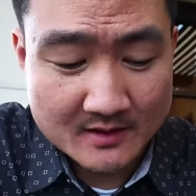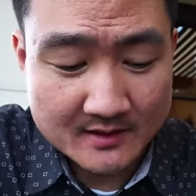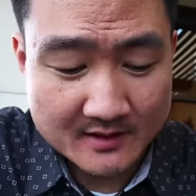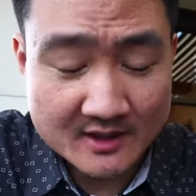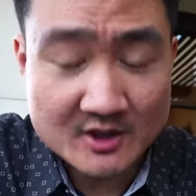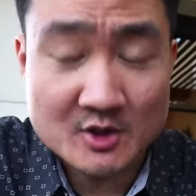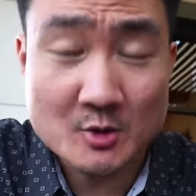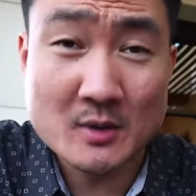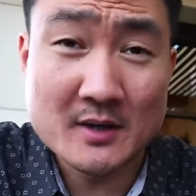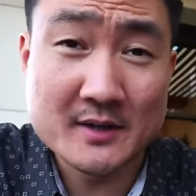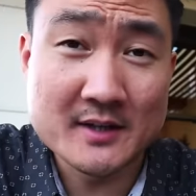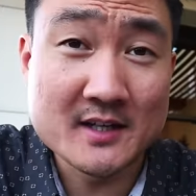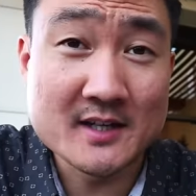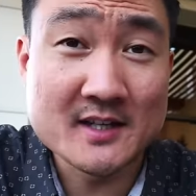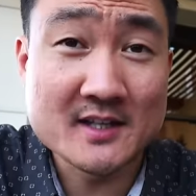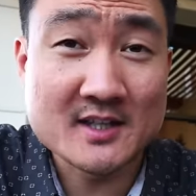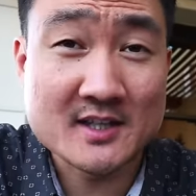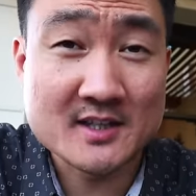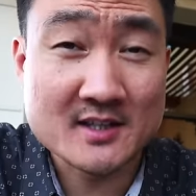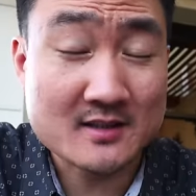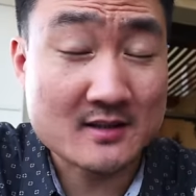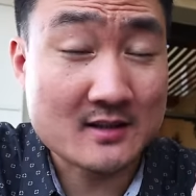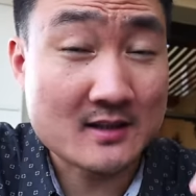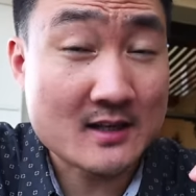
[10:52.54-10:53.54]
This one
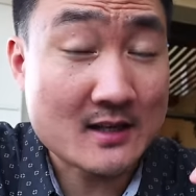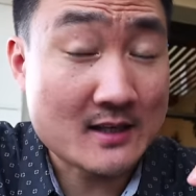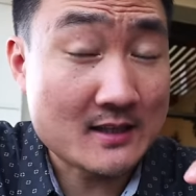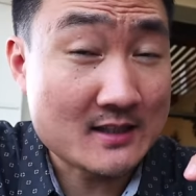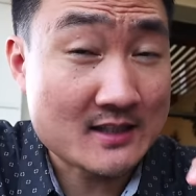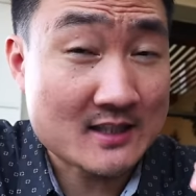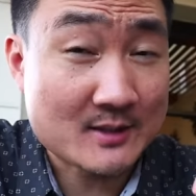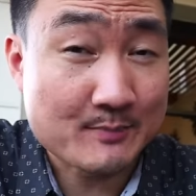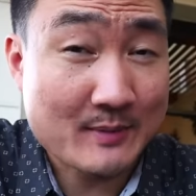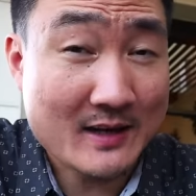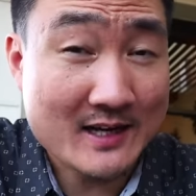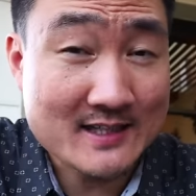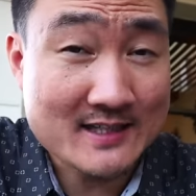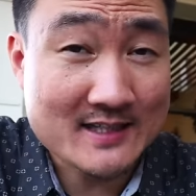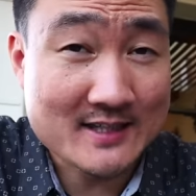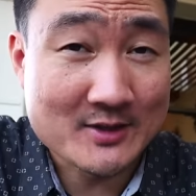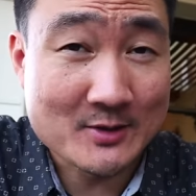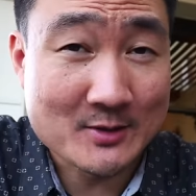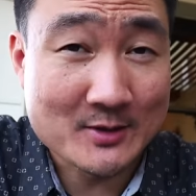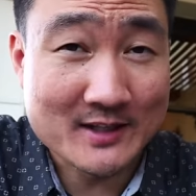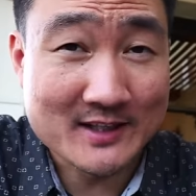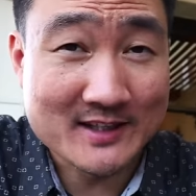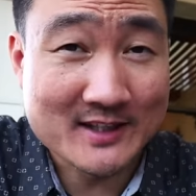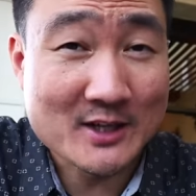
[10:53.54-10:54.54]
is kind of
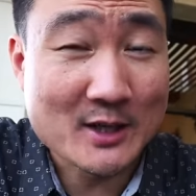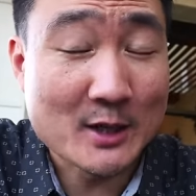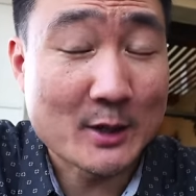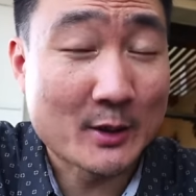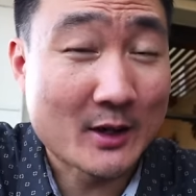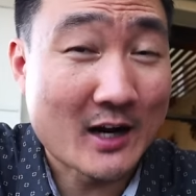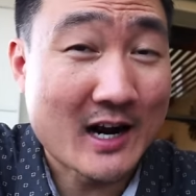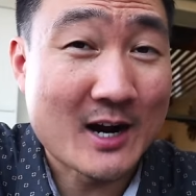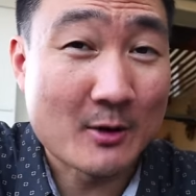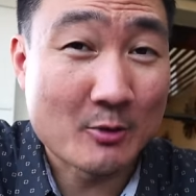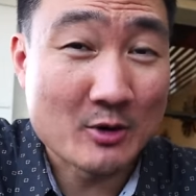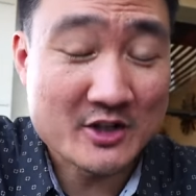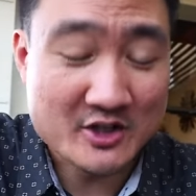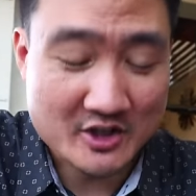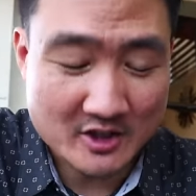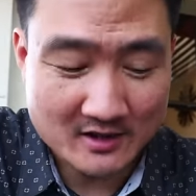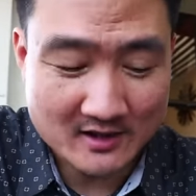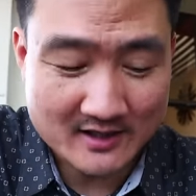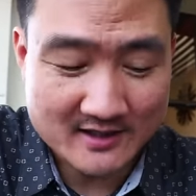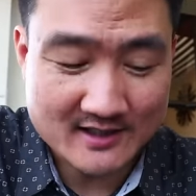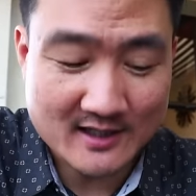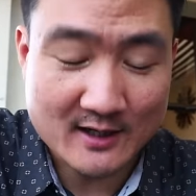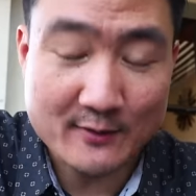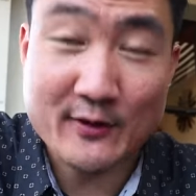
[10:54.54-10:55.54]
spicier than the other agua
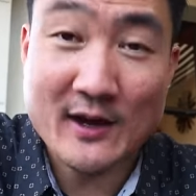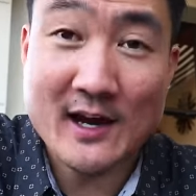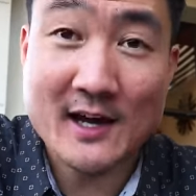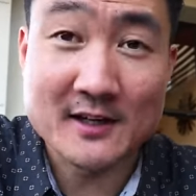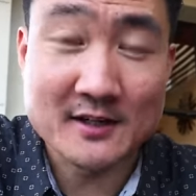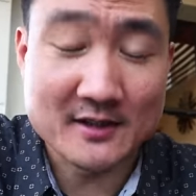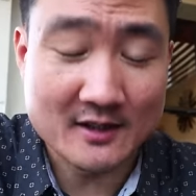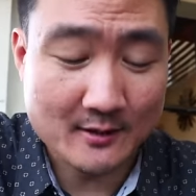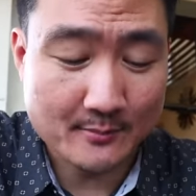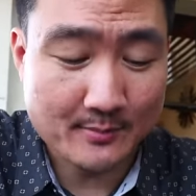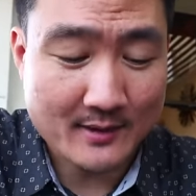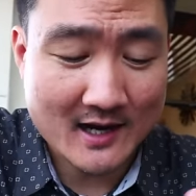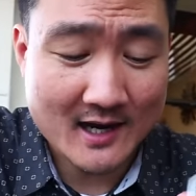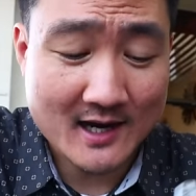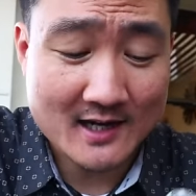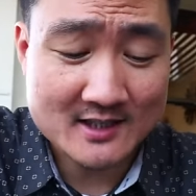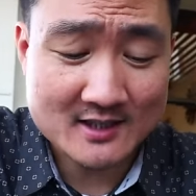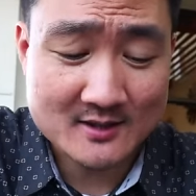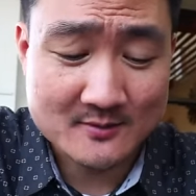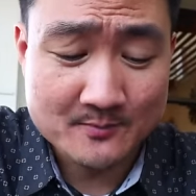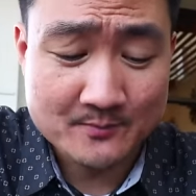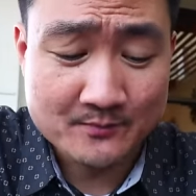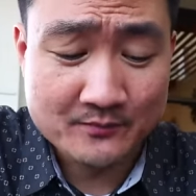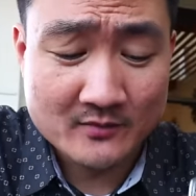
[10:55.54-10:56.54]
chilis I've had in the
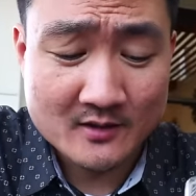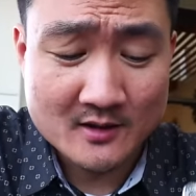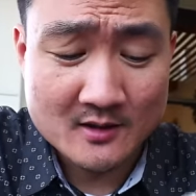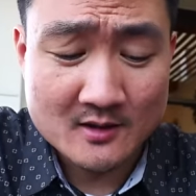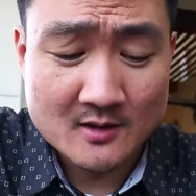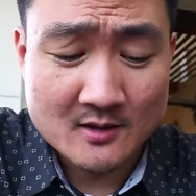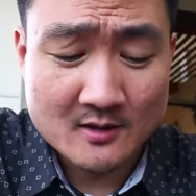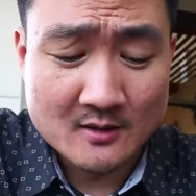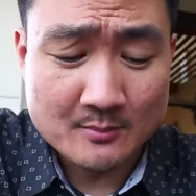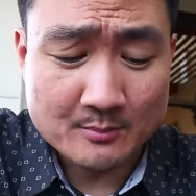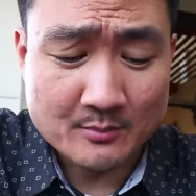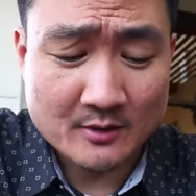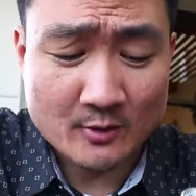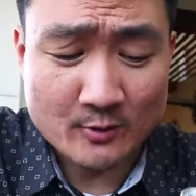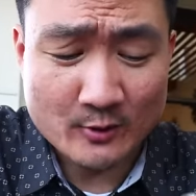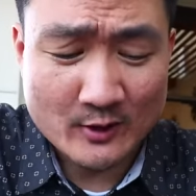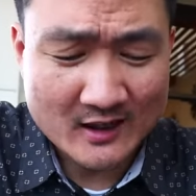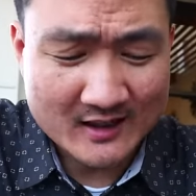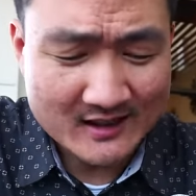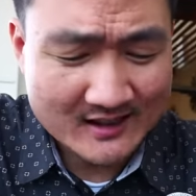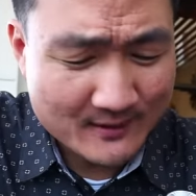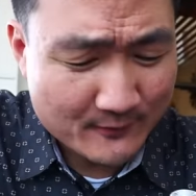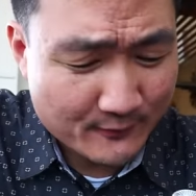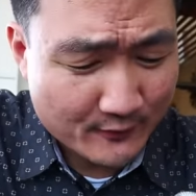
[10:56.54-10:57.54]
past. But what
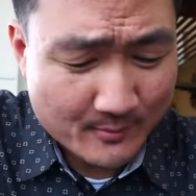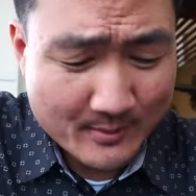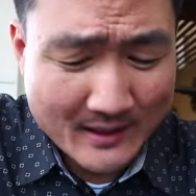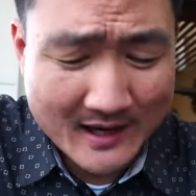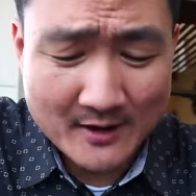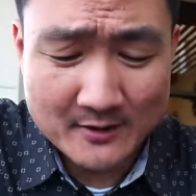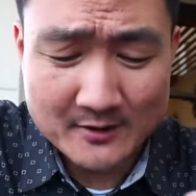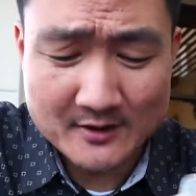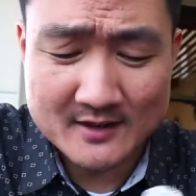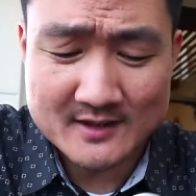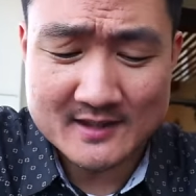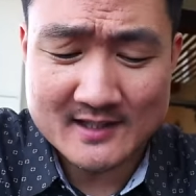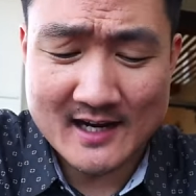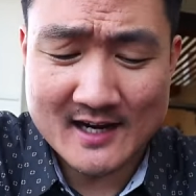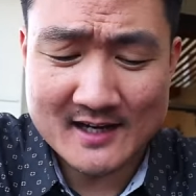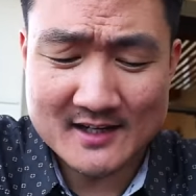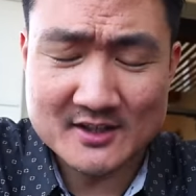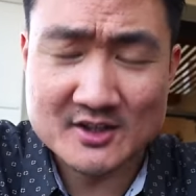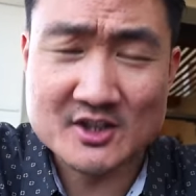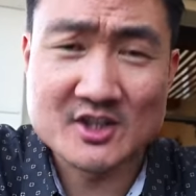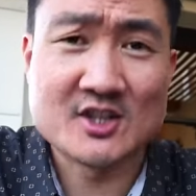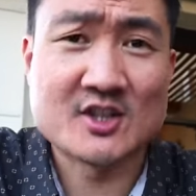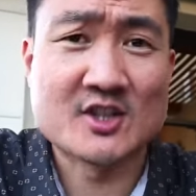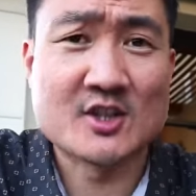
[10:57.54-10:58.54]
I love about it is that
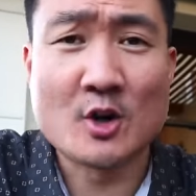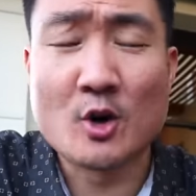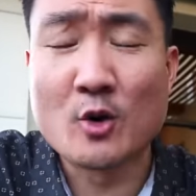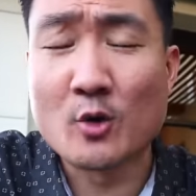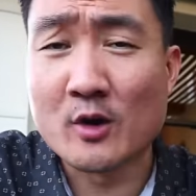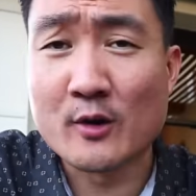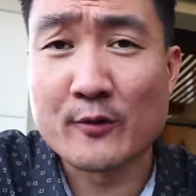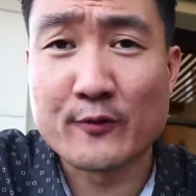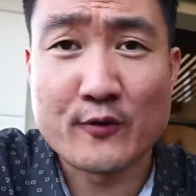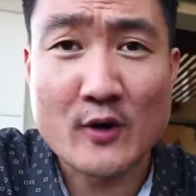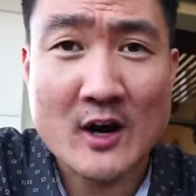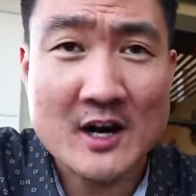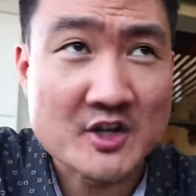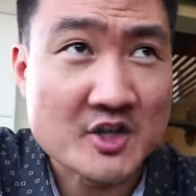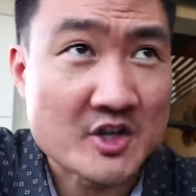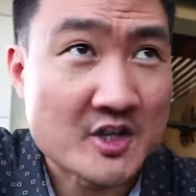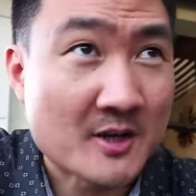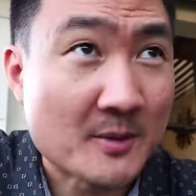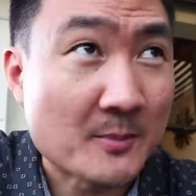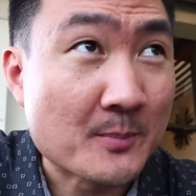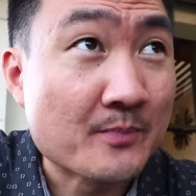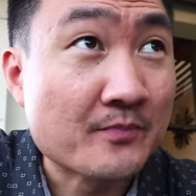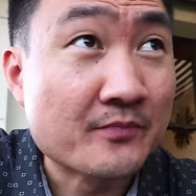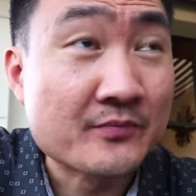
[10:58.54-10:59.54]
it's so
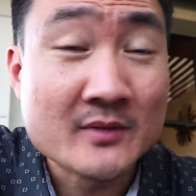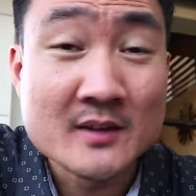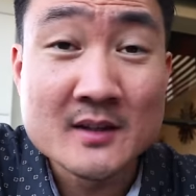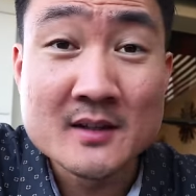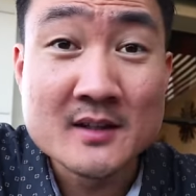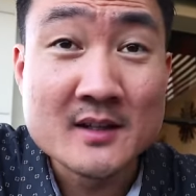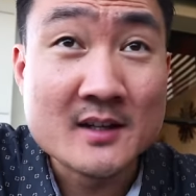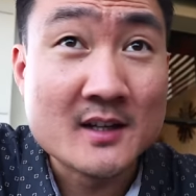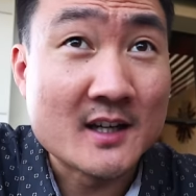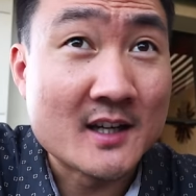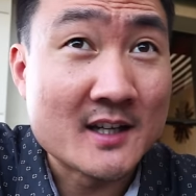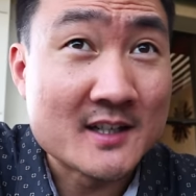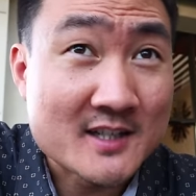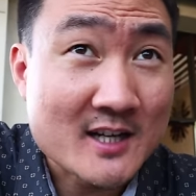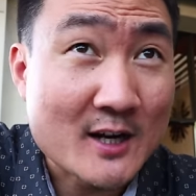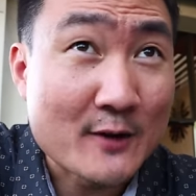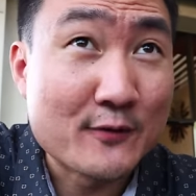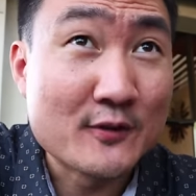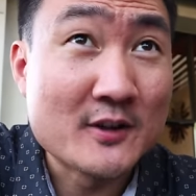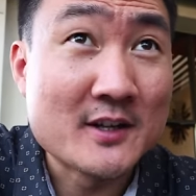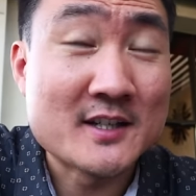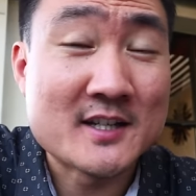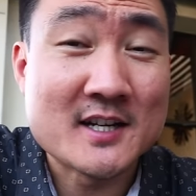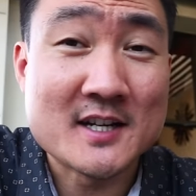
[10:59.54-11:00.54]
refreshing. It
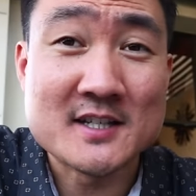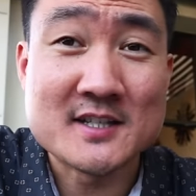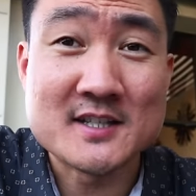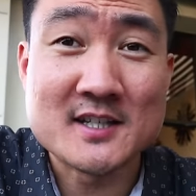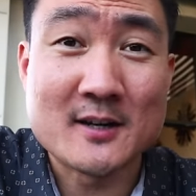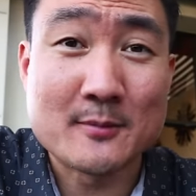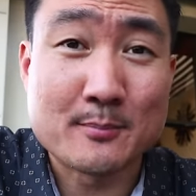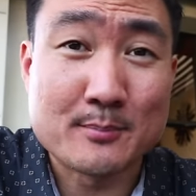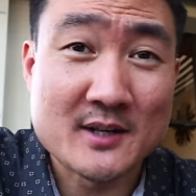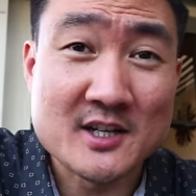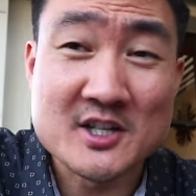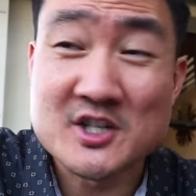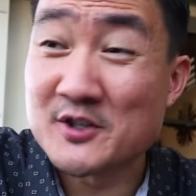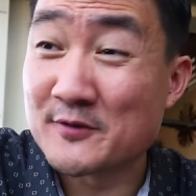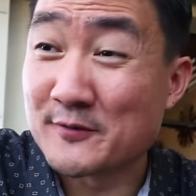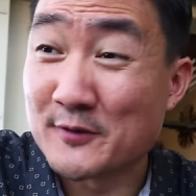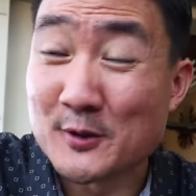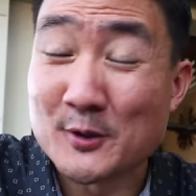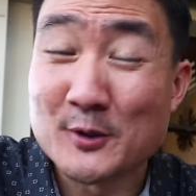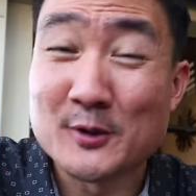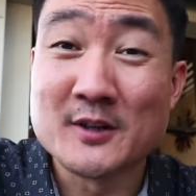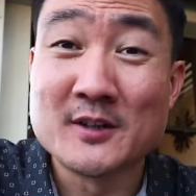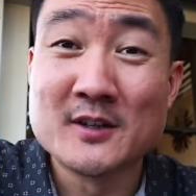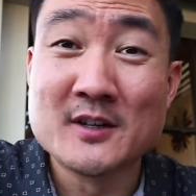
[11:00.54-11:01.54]
definitely tastes like beach
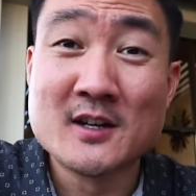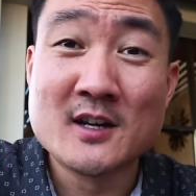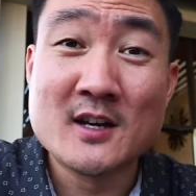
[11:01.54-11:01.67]
food.